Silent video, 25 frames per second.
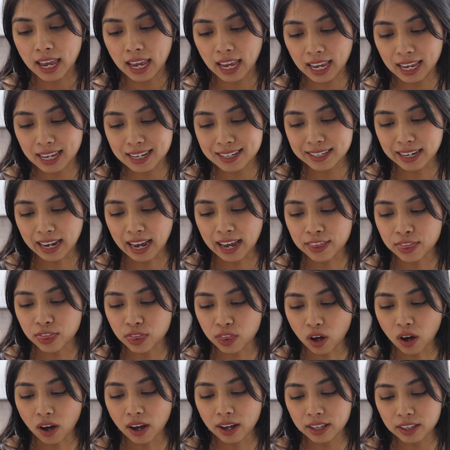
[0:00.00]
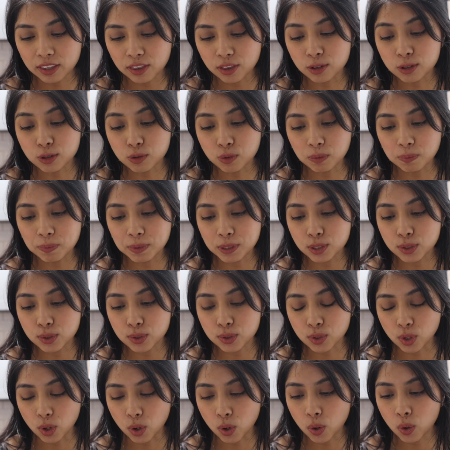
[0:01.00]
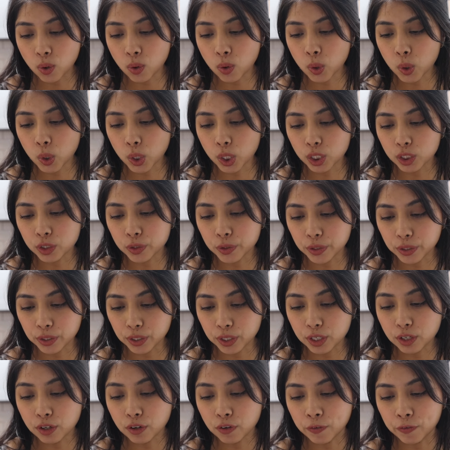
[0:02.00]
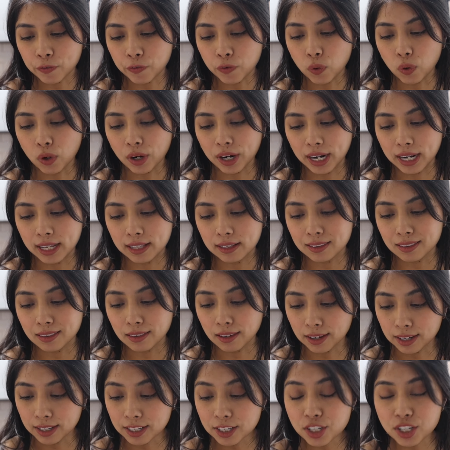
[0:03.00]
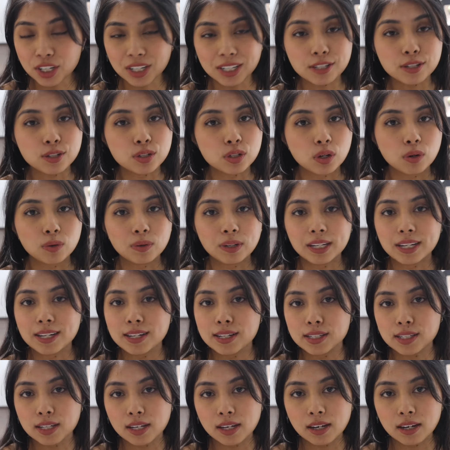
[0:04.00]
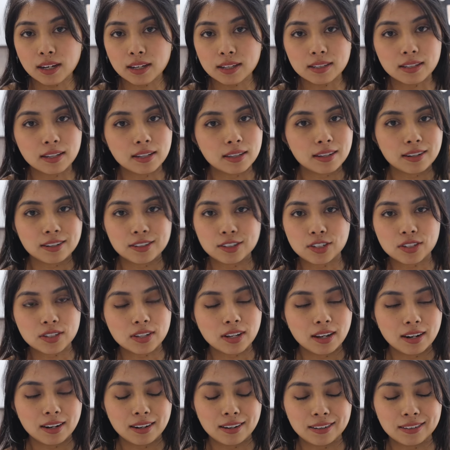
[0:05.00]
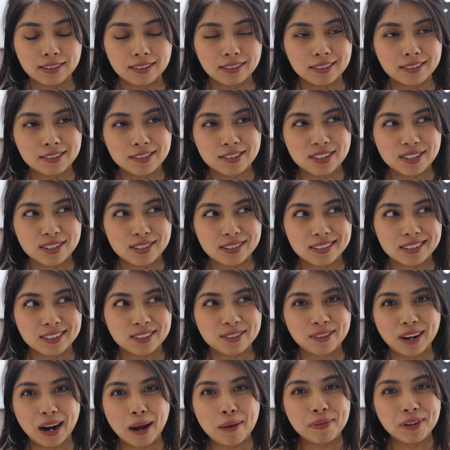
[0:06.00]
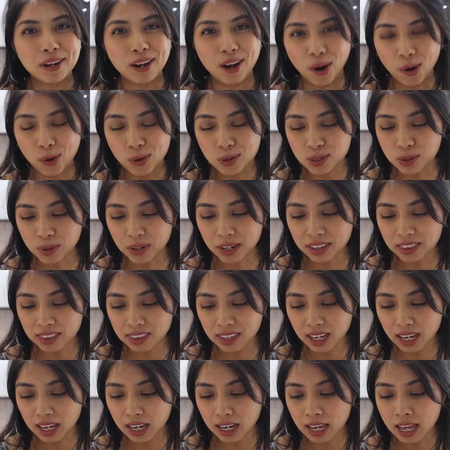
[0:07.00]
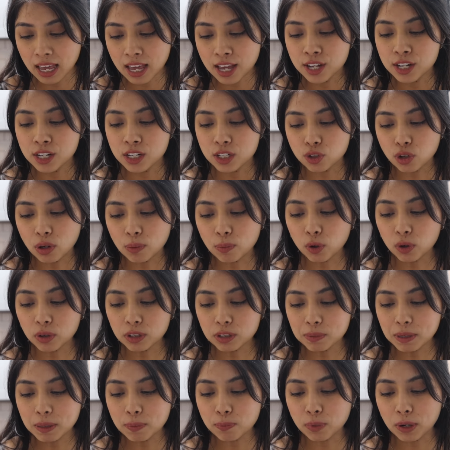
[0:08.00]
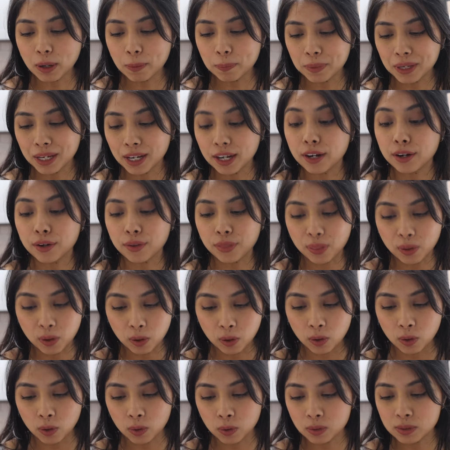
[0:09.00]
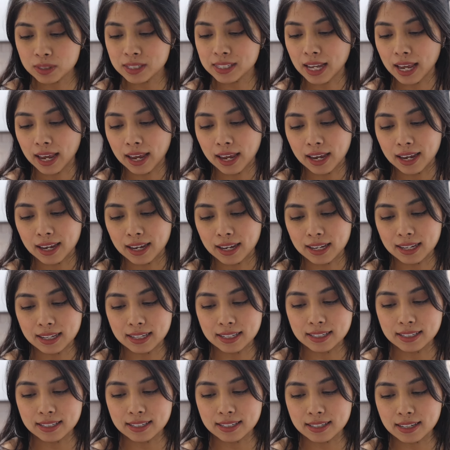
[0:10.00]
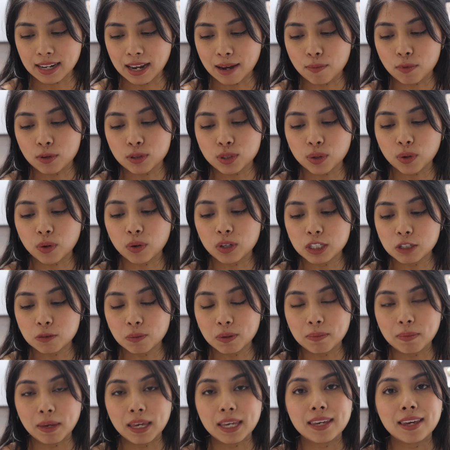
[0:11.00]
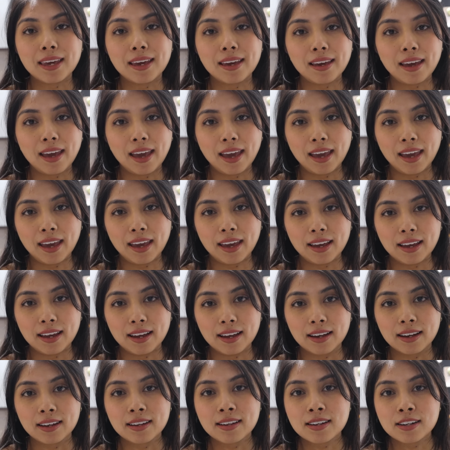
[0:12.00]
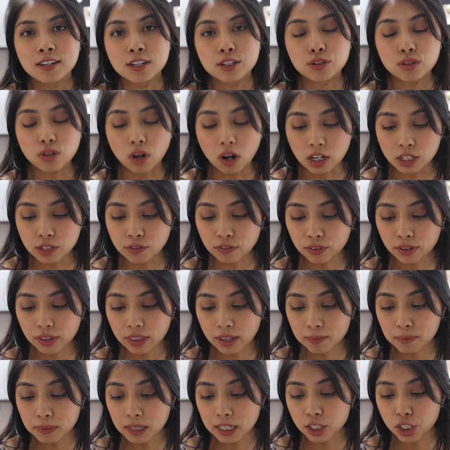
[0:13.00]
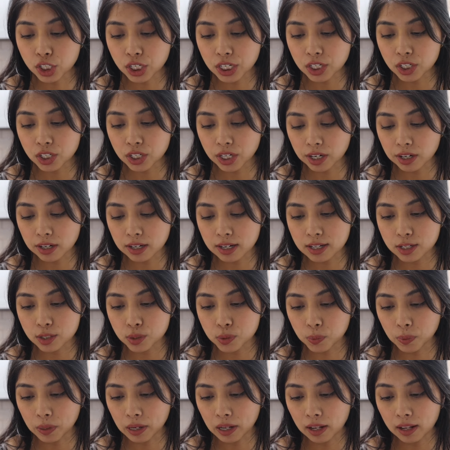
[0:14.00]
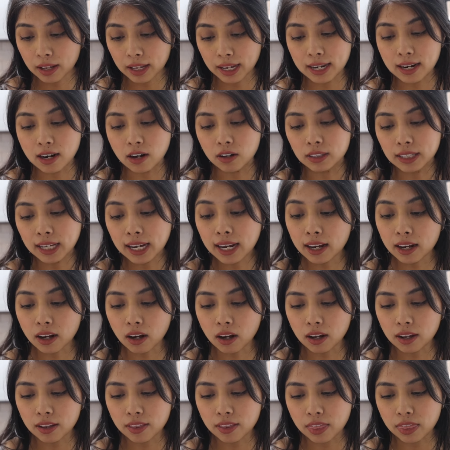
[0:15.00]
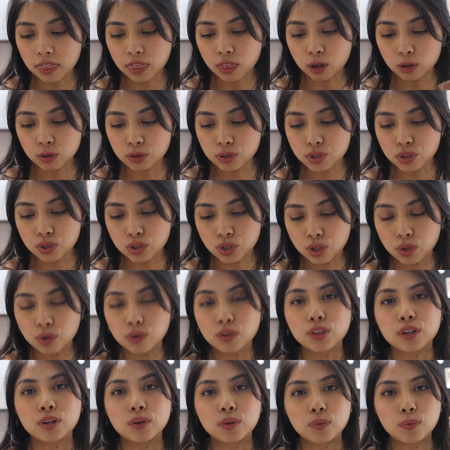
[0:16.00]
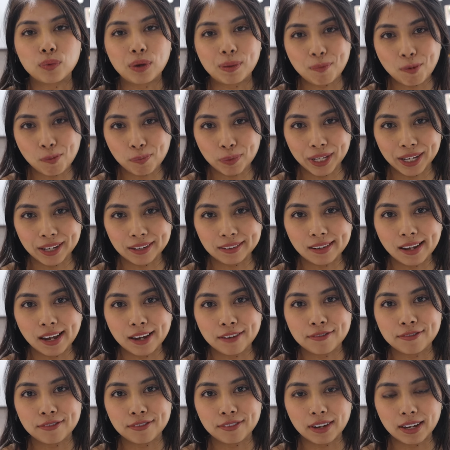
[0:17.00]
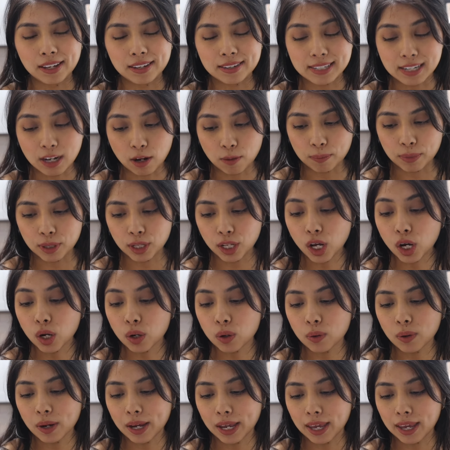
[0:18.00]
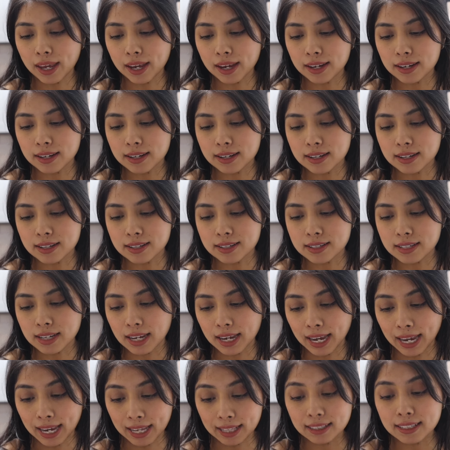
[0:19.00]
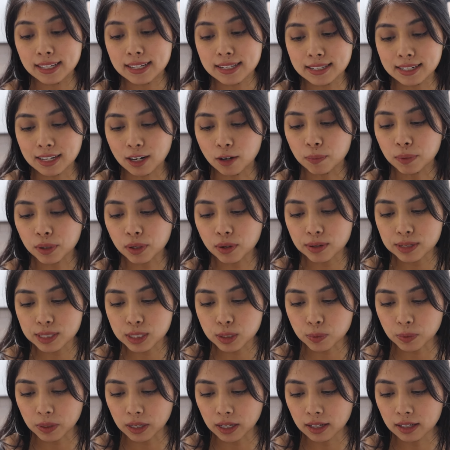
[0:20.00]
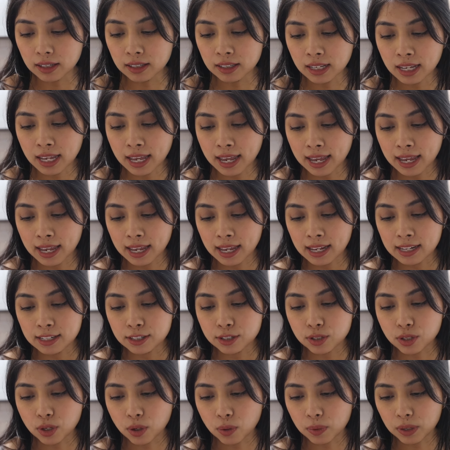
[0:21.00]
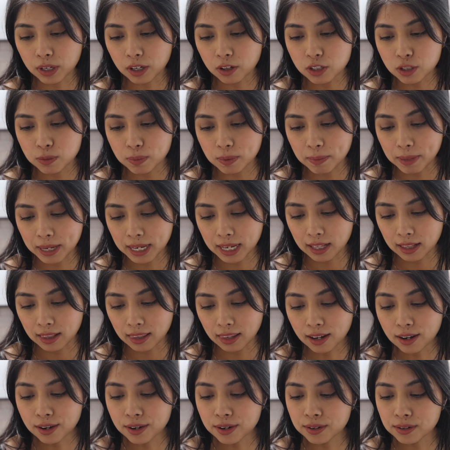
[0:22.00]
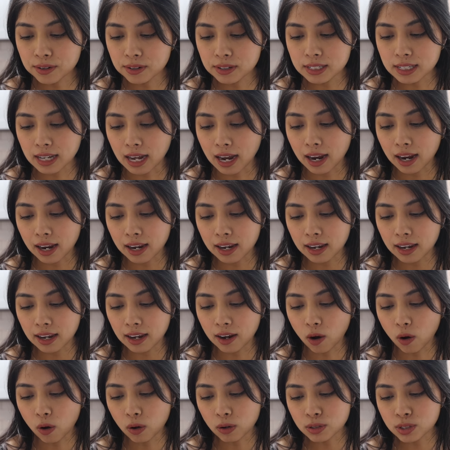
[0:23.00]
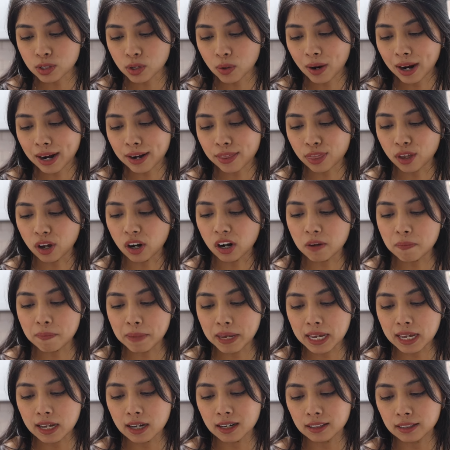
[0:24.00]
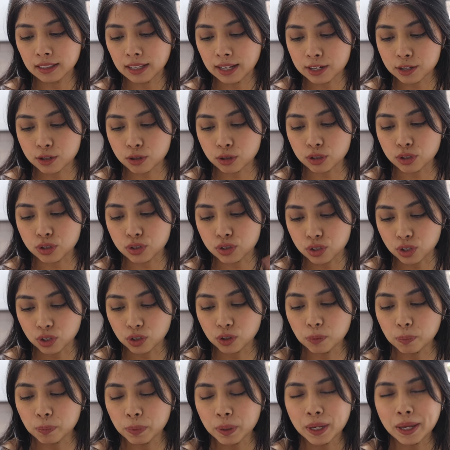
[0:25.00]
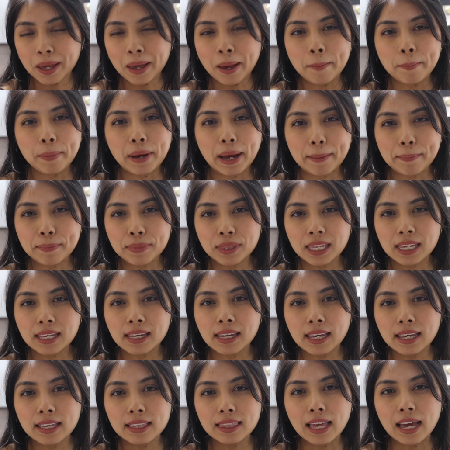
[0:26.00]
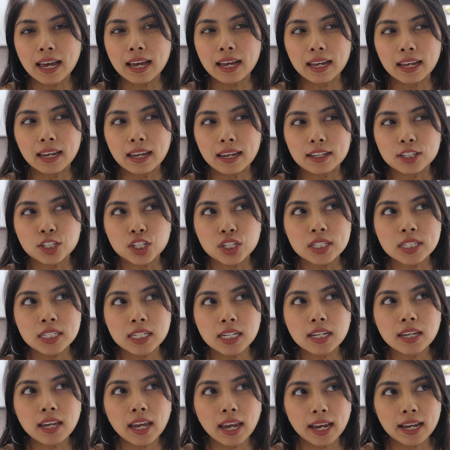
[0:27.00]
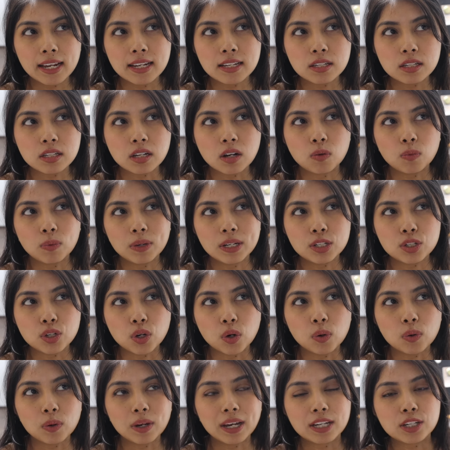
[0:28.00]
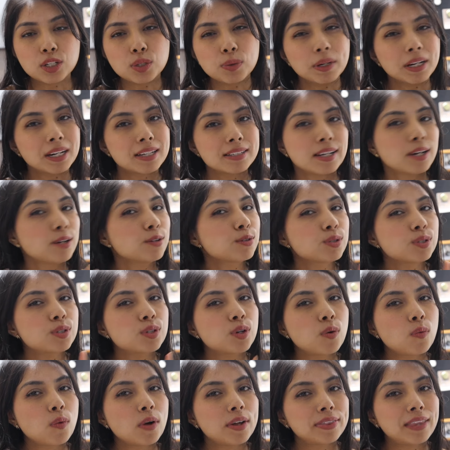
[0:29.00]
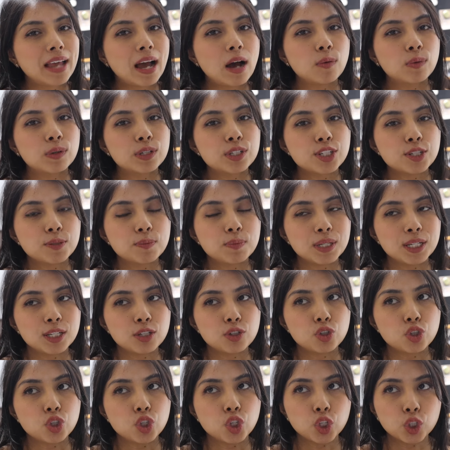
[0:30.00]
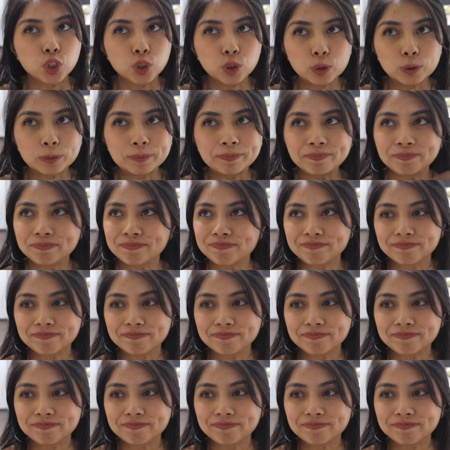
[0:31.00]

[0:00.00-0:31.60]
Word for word: and I thought those would be so good for a lunch and so easy because they're just kind of just grab and go sort of thing. So I'm going to be prepping those and I'm also going to be making a sauce for them that she shared as well and I'll link those two, the Rainbow Plant Life down below and Haley's down below as well. So we're going to be making those. I also had thought of making a lentil soup, but I'm thinking that just in case we don't get to it, because I also don't want that one to be too